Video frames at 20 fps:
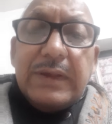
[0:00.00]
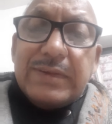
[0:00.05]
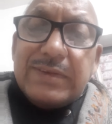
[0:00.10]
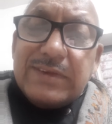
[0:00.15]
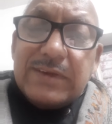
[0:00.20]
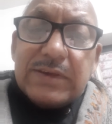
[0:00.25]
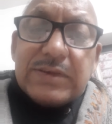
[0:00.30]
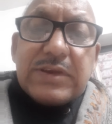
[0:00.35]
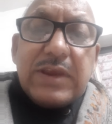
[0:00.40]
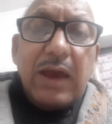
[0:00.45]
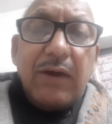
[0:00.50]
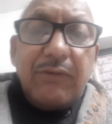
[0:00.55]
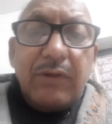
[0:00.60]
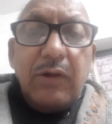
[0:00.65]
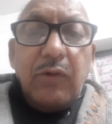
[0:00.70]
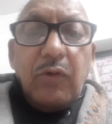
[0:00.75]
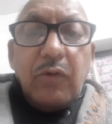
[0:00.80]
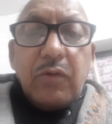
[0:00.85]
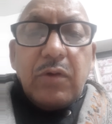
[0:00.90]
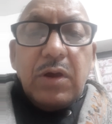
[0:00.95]
Just have a
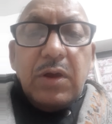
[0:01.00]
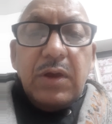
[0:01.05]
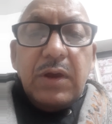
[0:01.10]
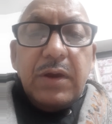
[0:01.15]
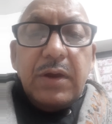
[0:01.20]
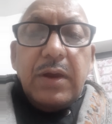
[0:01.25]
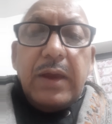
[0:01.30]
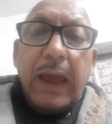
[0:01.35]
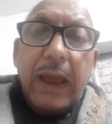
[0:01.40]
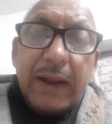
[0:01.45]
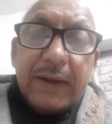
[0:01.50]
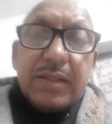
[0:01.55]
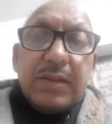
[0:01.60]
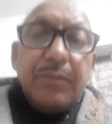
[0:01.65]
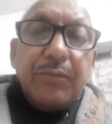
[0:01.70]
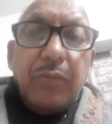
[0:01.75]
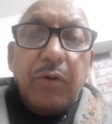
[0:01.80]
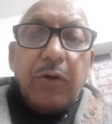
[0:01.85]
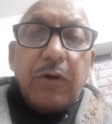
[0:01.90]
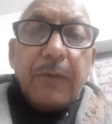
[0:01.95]
look at the
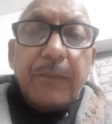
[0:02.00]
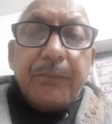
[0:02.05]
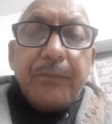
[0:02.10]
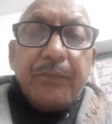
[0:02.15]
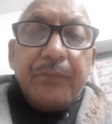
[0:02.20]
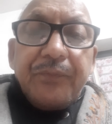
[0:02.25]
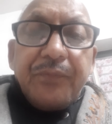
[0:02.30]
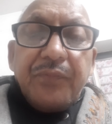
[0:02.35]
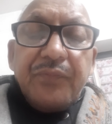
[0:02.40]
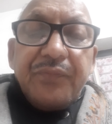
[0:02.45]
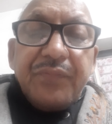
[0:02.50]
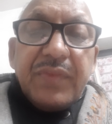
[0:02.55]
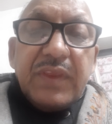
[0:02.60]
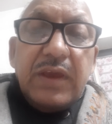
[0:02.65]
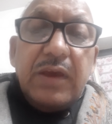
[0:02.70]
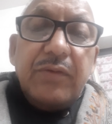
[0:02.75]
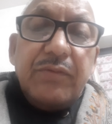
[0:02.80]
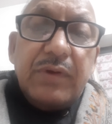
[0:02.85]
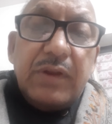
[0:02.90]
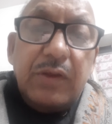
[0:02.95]
book.
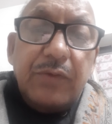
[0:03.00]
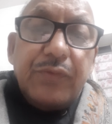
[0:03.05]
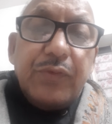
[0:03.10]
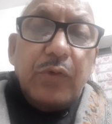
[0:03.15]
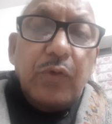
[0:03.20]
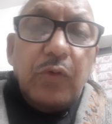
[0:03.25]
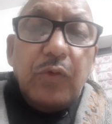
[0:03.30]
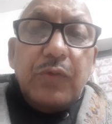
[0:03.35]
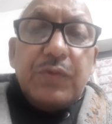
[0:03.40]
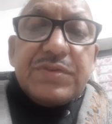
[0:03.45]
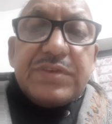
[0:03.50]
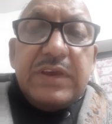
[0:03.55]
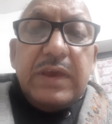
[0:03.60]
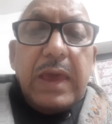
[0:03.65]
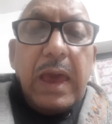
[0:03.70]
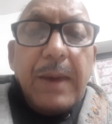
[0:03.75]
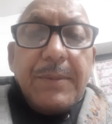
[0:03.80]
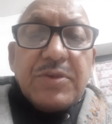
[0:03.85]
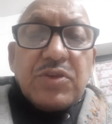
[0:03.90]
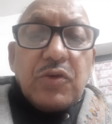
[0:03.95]
Even if you see
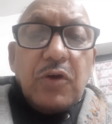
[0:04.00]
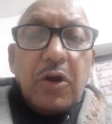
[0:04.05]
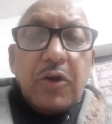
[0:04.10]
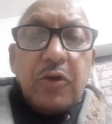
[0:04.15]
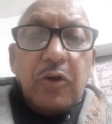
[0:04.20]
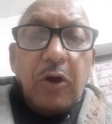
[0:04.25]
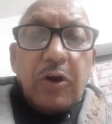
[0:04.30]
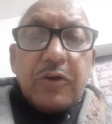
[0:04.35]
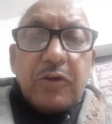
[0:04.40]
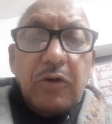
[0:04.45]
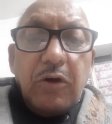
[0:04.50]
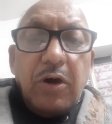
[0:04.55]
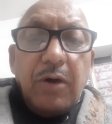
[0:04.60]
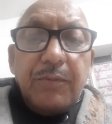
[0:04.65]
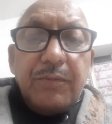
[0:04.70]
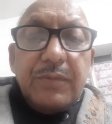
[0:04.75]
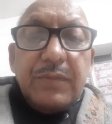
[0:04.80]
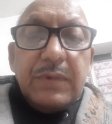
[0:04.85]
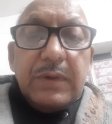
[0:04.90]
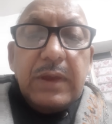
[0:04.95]

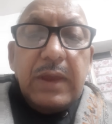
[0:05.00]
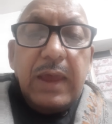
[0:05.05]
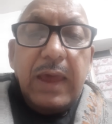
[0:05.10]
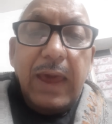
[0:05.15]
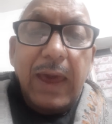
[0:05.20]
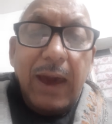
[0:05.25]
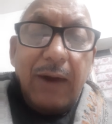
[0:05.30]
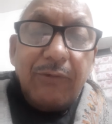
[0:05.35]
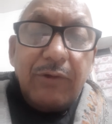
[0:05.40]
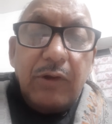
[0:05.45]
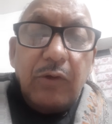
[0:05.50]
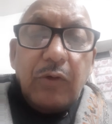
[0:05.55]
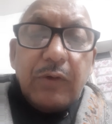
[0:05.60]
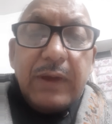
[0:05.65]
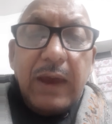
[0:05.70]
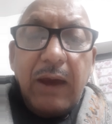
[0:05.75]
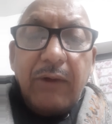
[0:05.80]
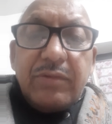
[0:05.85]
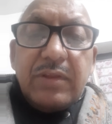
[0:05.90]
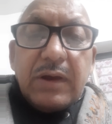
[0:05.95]
Amazon.com, have a look,
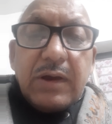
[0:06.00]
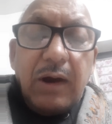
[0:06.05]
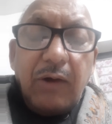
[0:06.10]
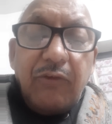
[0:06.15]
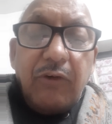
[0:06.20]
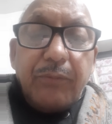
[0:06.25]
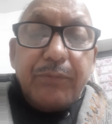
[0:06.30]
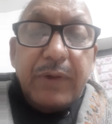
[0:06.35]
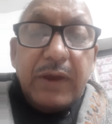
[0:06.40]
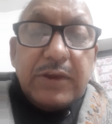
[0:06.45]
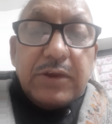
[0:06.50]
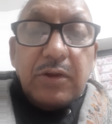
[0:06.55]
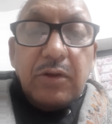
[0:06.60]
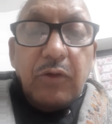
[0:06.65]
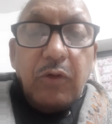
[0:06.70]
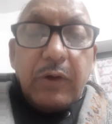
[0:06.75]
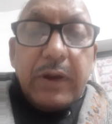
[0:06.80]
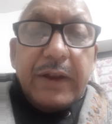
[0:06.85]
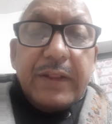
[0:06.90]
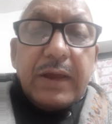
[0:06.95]
have the cover page,
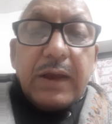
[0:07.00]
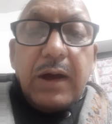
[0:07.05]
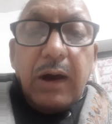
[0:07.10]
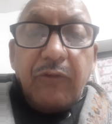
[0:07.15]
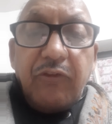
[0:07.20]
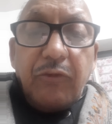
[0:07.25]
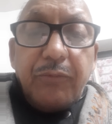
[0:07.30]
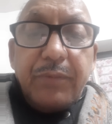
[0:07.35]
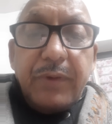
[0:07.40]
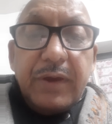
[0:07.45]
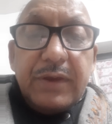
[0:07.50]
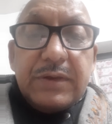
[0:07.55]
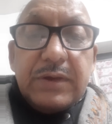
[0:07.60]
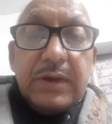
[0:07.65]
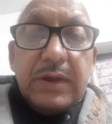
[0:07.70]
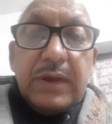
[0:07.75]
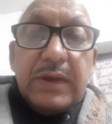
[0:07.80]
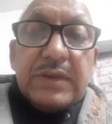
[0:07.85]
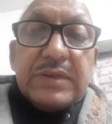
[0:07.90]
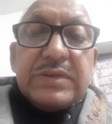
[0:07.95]
look at the cover page,
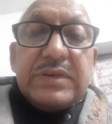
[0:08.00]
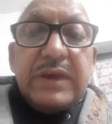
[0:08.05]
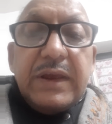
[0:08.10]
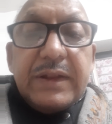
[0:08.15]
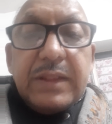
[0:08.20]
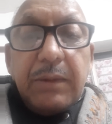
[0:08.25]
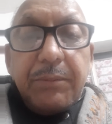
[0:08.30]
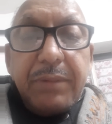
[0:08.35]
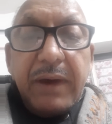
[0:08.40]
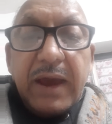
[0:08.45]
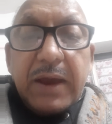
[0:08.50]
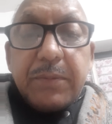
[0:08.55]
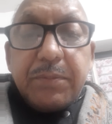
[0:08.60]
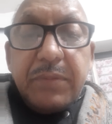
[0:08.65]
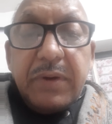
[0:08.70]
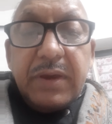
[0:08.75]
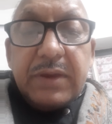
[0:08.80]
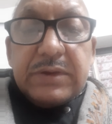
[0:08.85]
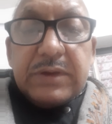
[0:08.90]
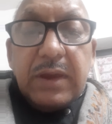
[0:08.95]
see at the back
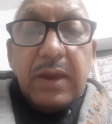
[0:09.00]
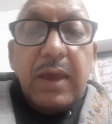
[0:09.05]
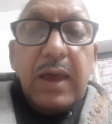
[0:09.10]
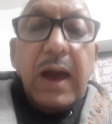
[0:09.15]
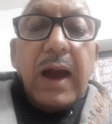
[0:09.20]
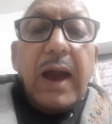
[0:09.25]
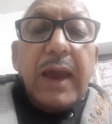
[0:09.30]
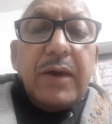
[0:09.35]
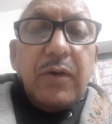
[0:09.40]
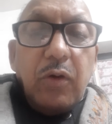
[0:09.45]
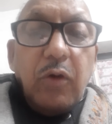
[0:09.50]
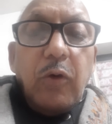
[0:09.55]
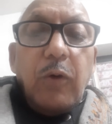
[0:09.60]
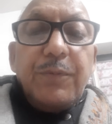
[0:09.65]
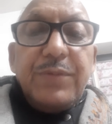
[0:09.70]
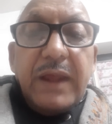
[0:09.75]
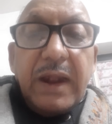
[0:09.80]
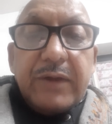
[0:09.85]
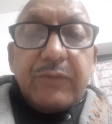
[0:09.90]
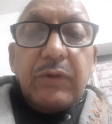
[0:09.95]
page. I hope
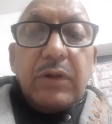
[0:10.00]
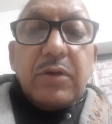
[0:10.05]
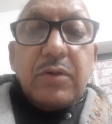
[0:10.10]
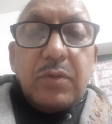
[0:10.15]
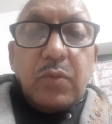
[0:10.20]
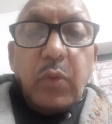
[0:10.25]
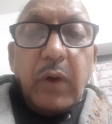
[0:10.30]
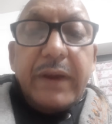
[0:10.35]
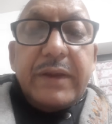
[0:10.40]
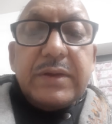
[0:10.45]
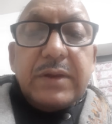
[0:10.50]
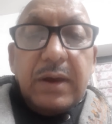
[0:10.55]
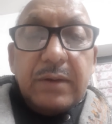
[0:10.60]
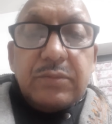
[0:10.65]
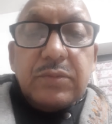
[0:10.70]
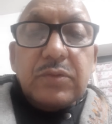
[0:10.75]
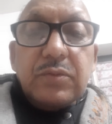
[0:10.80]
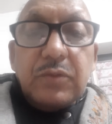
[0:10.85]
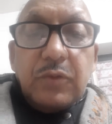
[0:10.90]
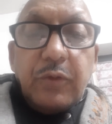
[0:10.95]
that will quite
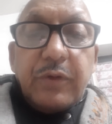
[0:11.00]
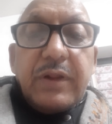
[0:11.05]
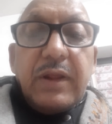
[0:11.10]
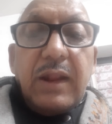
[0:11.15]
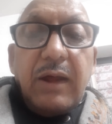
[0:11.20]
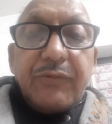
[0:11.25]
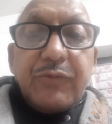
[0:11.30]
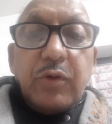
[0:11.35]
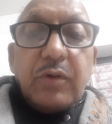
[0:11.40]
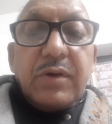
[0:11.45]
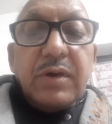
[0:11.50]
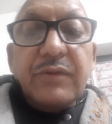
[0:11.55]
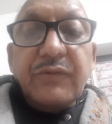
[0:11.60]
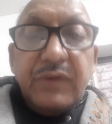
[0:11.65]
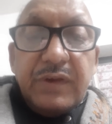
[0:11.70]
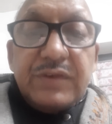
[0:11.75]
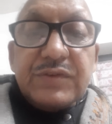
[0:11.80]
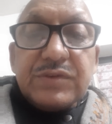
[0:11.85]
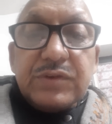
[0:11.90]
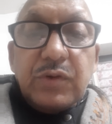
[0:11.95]
good enough to
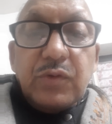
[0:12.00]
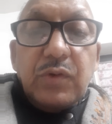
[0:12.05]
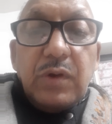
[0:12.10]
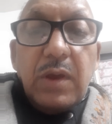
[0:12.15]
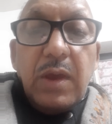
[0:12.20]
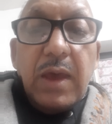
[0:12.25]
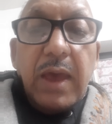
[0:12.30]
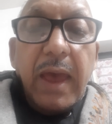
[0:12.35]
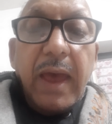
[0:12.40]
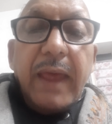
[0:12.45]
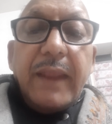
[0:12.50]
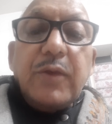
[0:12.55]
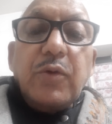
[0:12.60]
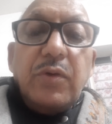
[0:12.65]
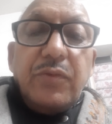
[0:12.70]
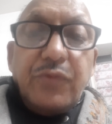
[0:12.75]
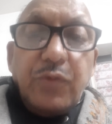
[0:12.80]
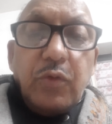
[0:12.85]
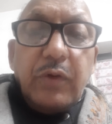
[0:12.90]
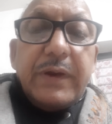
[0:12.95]
convince you. And
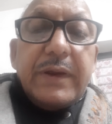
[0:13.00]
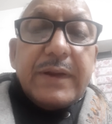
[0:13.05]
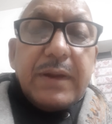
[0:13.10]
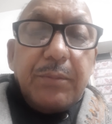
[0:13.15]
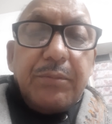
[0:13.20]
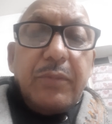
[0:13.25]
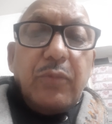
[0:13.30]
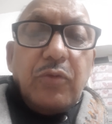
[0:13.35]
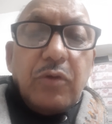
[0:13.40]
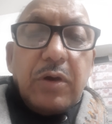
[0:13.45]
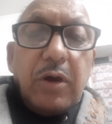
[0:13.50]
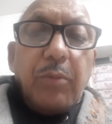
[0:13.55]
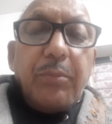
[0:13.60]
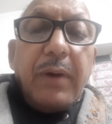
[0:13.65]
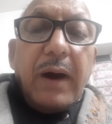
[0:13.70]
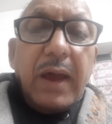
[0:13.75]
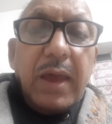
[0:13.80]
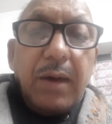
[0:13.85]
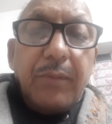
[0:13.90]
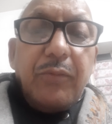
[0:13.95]
if you get a book or
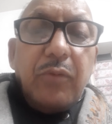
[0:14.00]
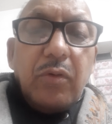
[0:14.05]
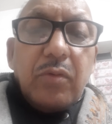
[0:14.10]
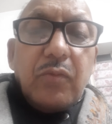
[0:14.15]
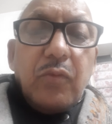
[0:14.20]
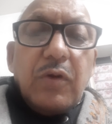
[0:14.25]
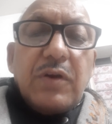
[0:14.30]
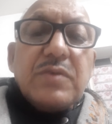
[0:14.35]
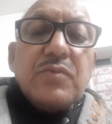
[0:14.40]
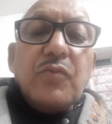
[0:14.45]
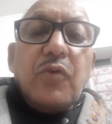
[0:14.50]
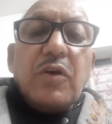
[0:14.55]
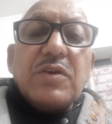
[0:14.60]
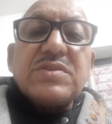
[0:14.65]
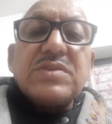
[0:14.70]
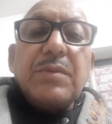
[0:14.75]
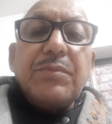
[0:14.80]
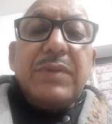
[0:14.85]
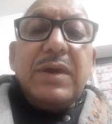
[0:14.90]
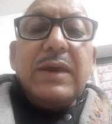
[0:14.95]
buy a book, what's
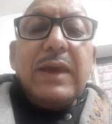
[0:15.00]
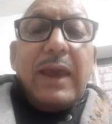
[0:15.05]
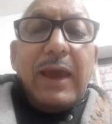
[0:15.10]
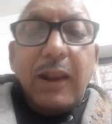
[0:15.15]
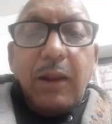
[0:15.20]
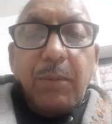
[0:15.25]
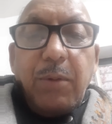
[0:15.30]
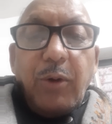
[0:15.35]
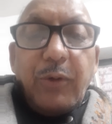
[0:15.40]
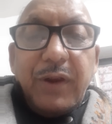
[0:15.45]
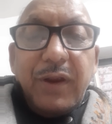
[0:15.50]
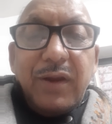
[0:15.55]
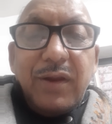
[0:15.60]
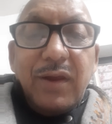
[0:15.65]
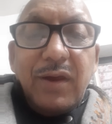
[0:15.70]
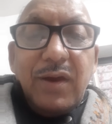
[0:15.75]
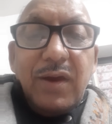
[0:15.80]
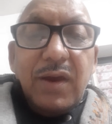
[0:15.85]
the big hell about it?